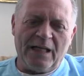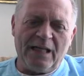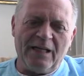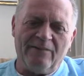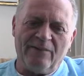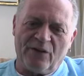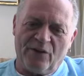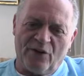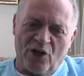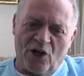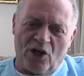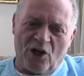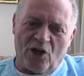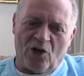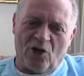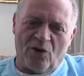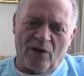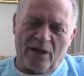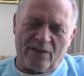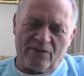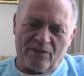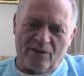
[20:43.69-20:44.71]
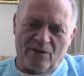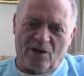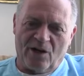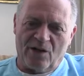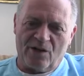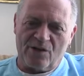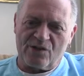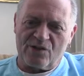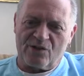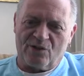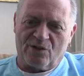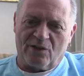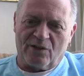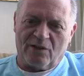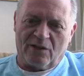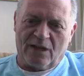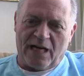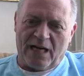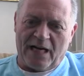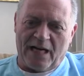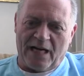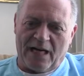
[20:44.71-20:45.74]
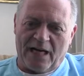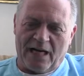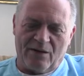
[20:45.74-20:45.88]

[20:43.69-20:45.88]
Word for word: even though at Heart Circle I,